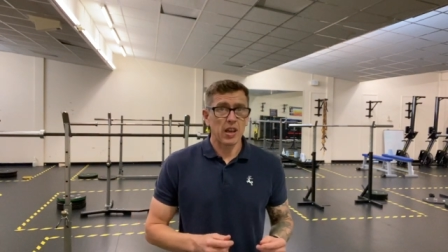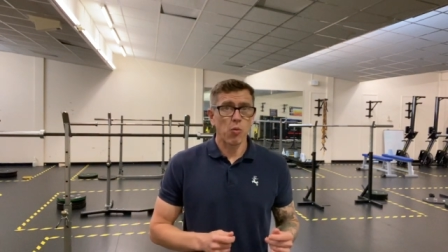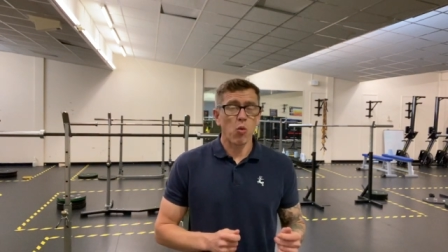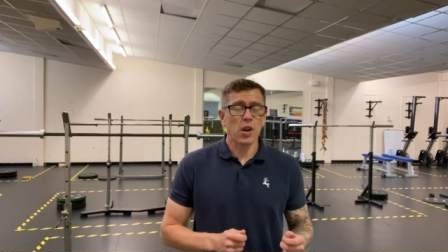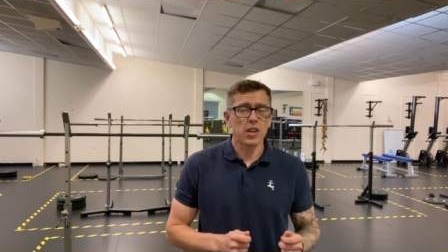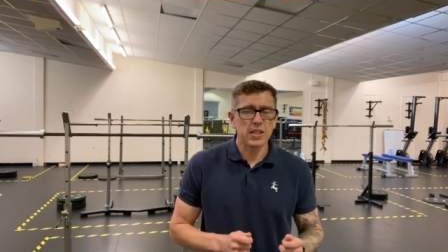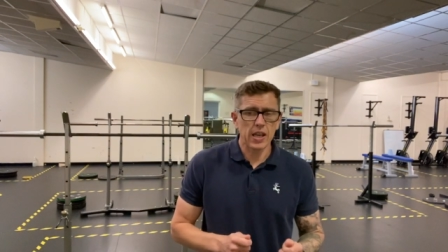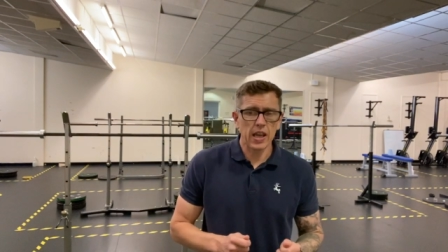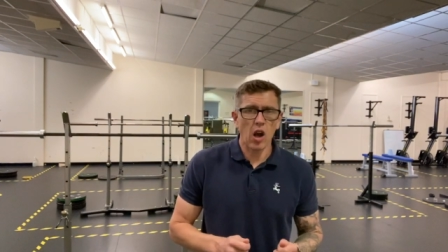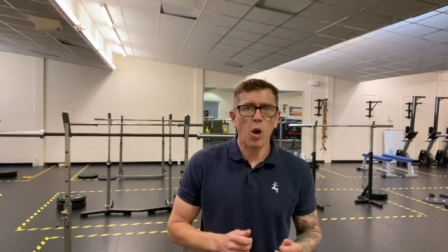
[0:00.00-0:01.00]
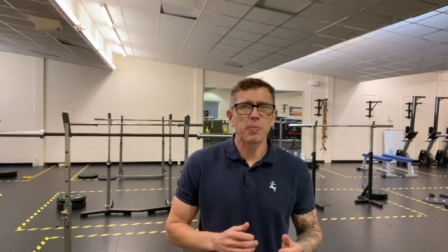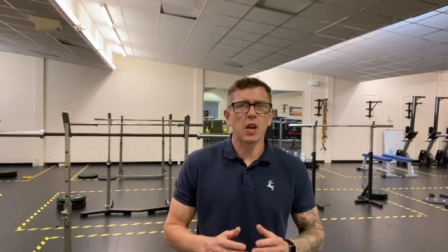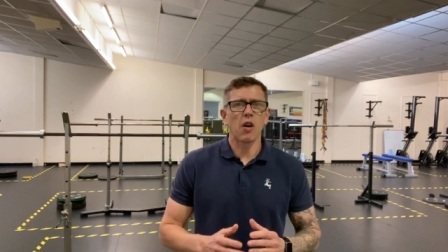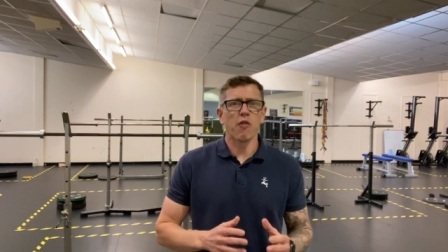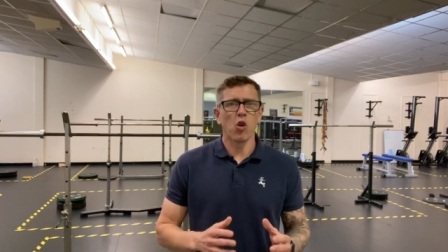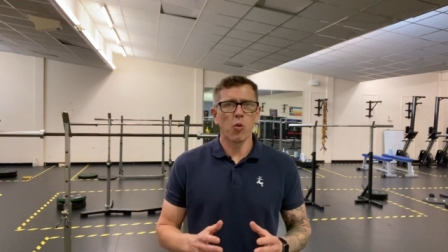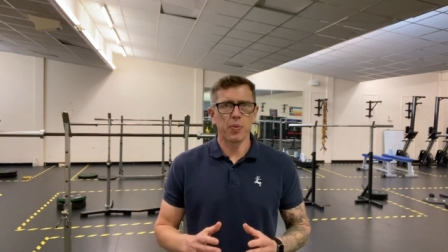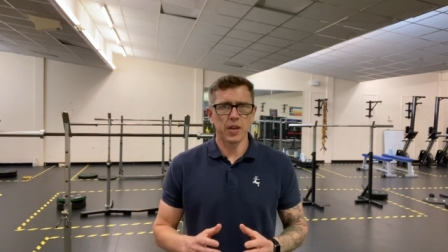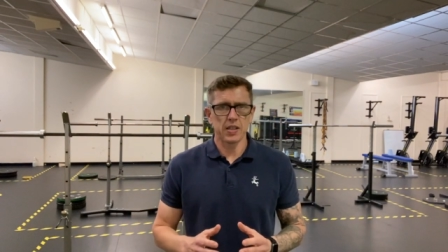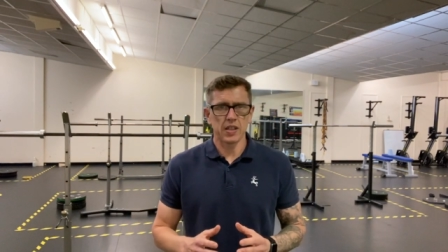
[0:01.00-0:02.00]
And when I say opt out of all
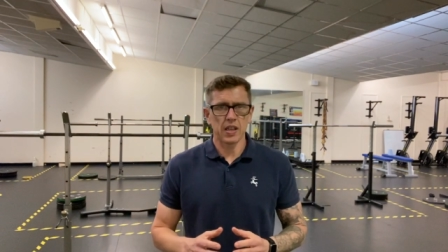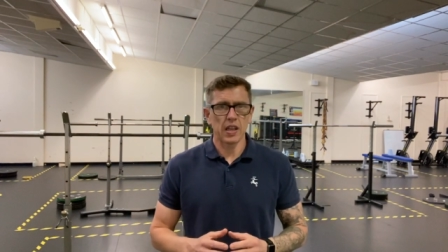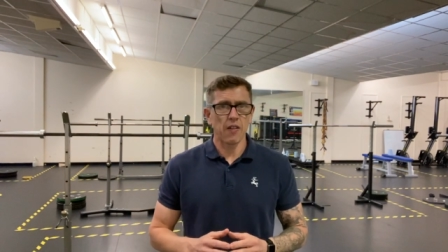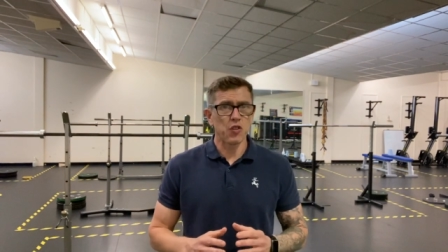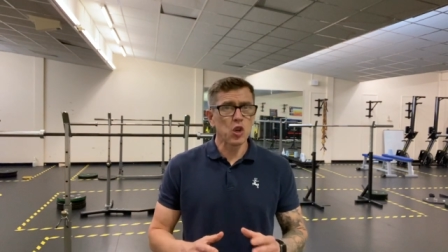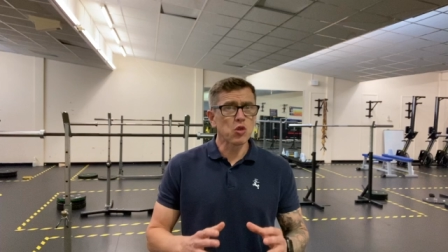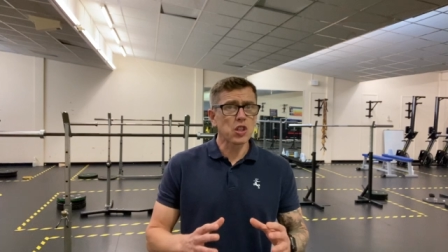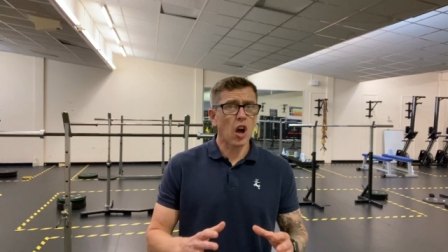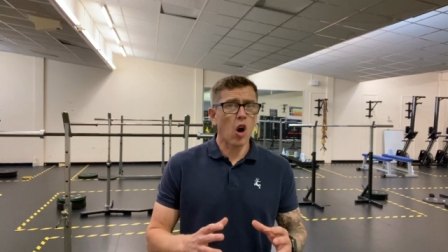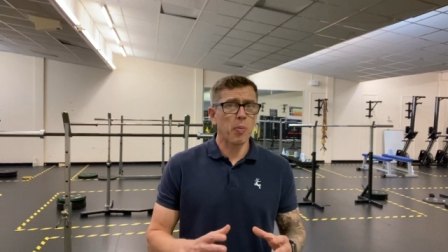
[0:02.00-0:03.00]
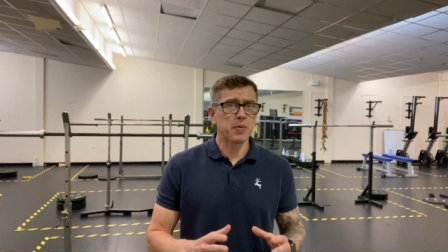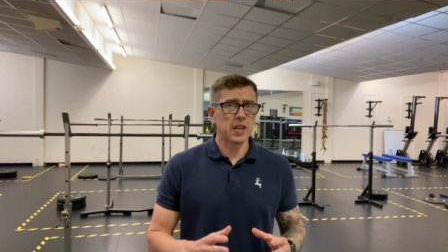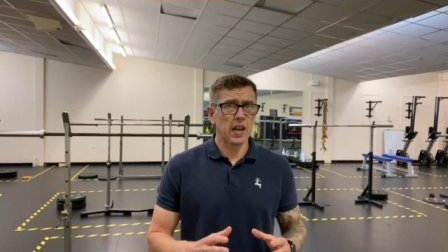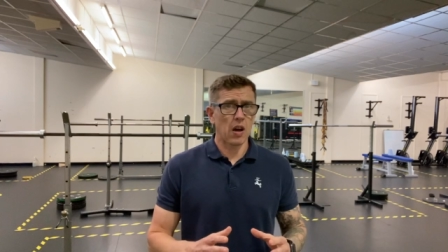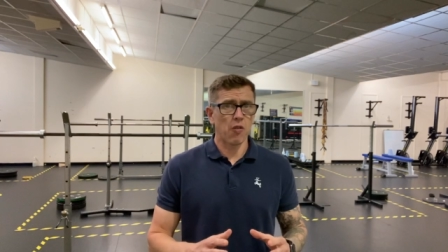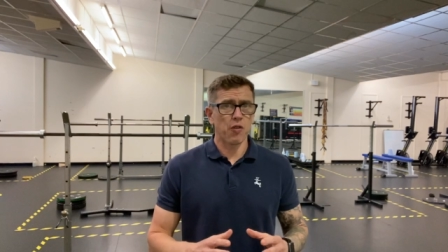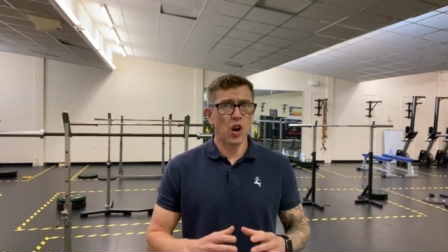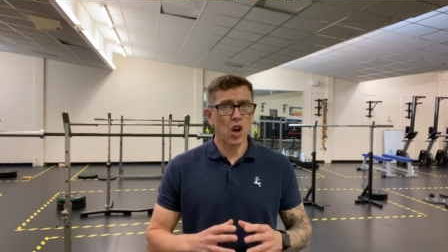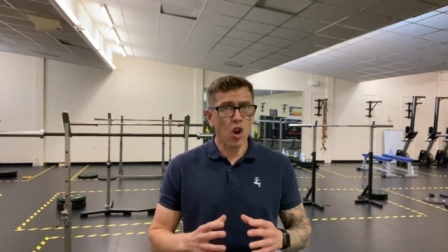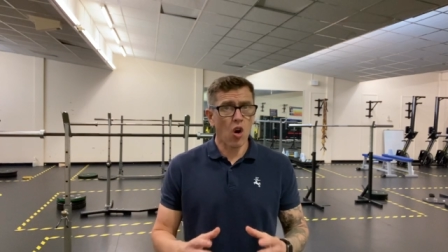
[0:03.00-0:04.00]
PT, if you start opting out for a
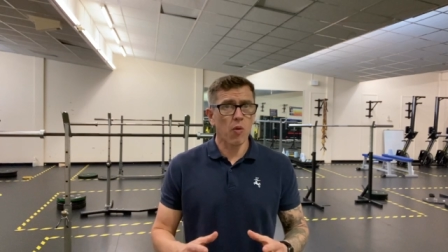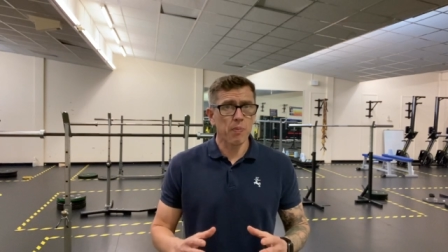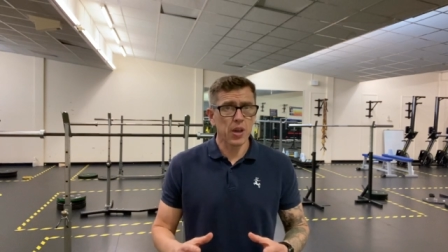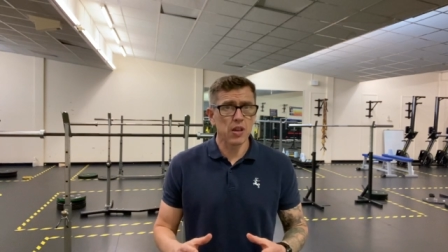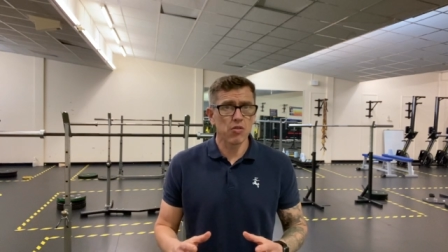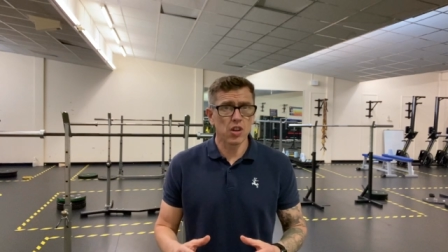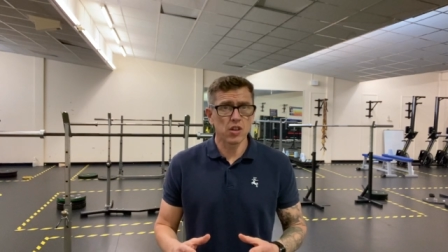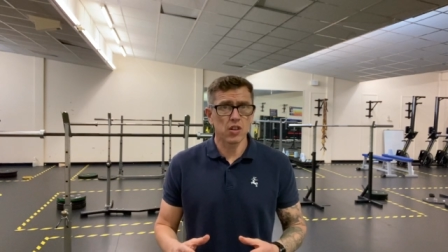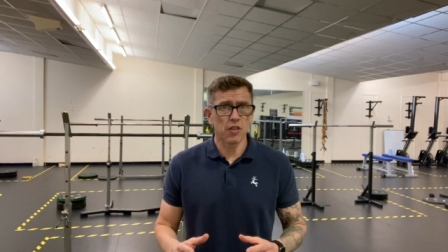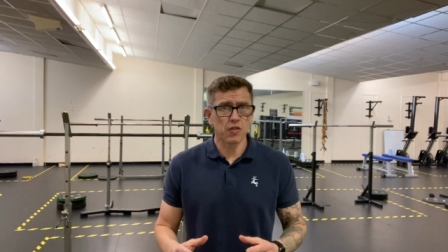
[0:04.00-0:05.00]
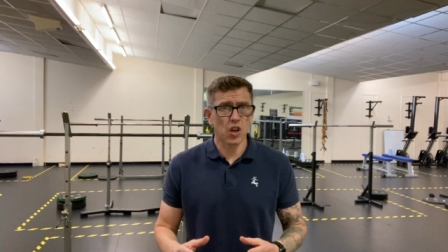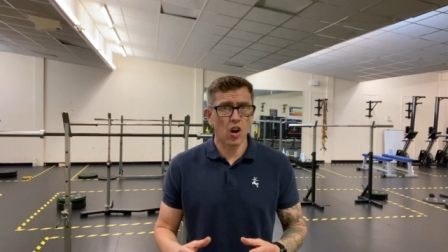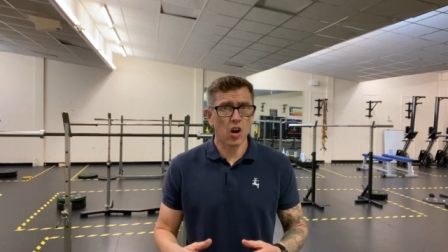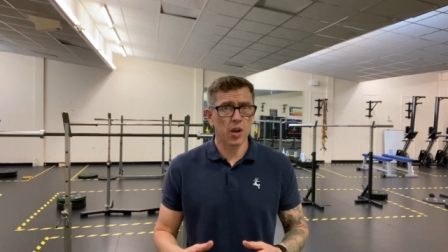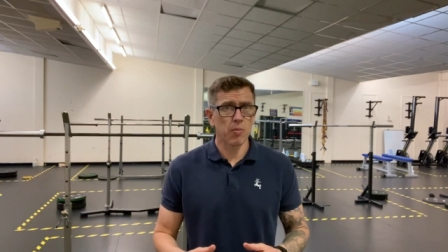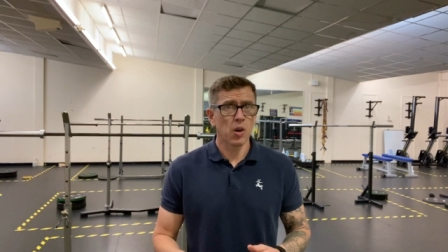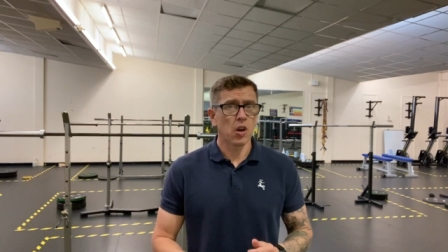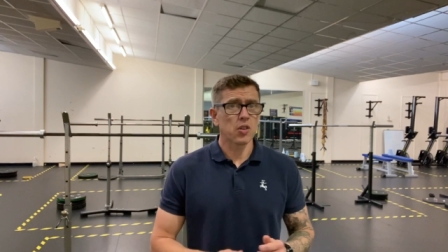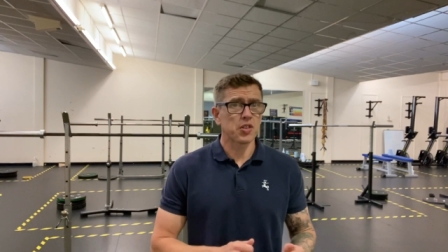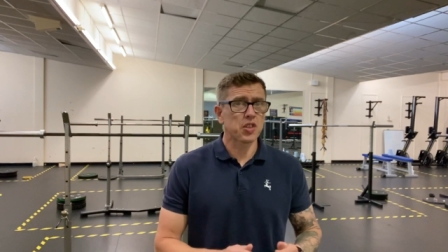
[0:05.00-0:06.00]
long period of time
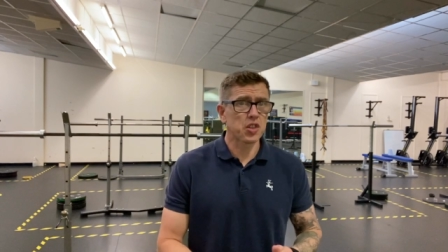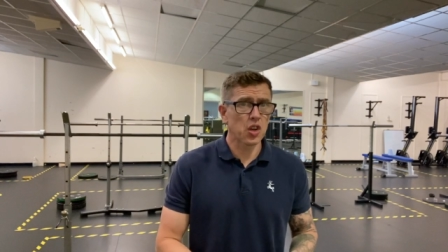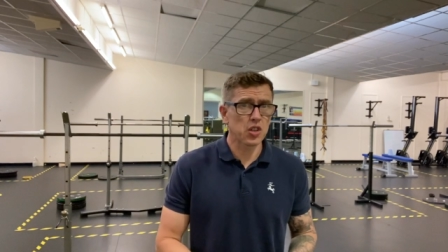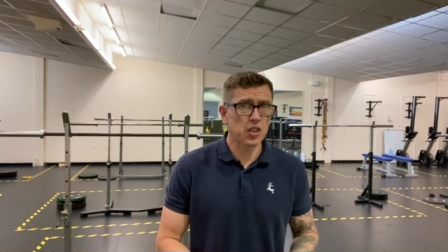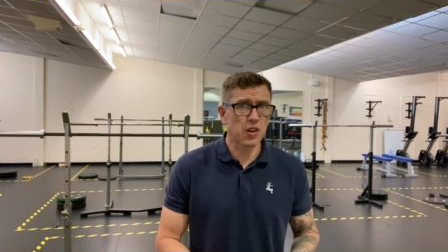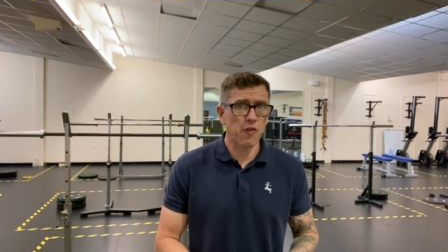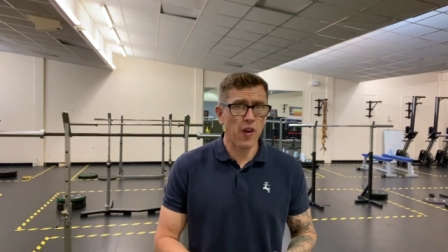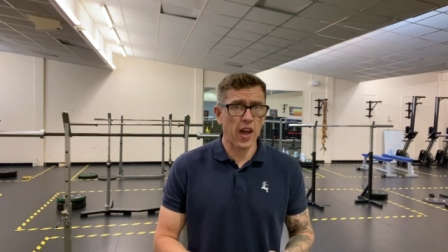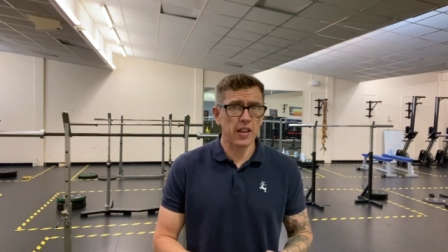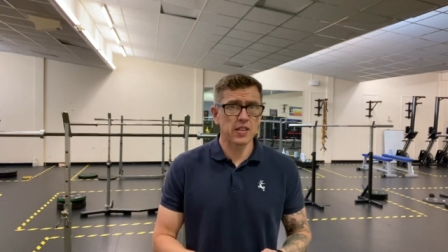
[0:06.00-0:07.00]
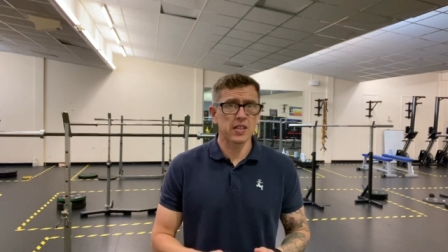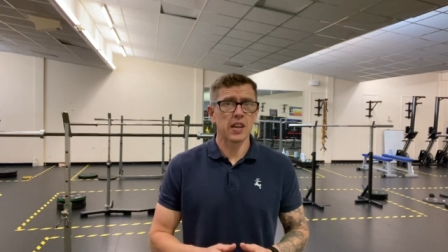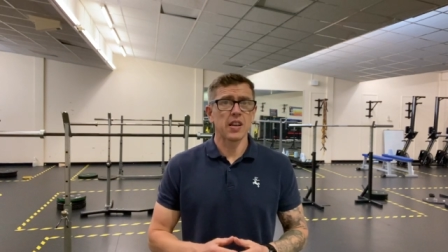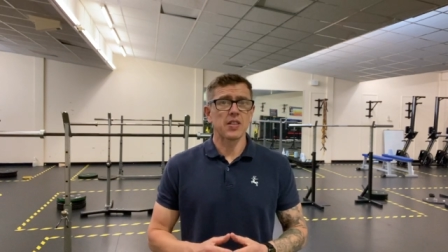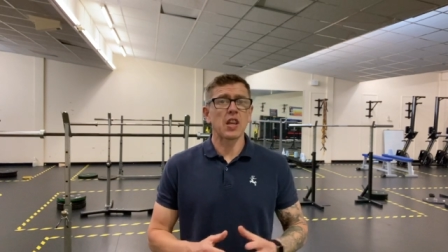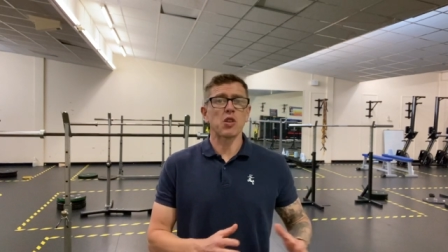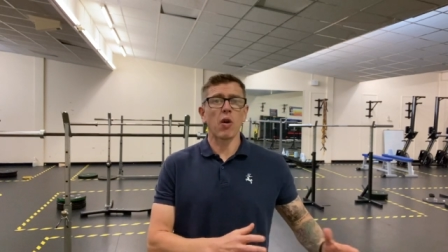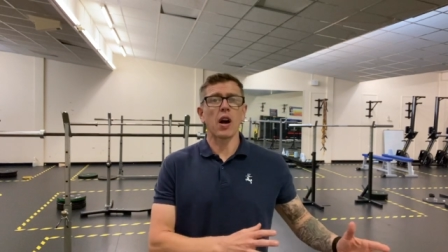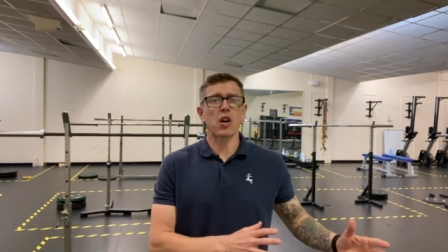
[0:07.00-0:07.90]
on certain events, then you are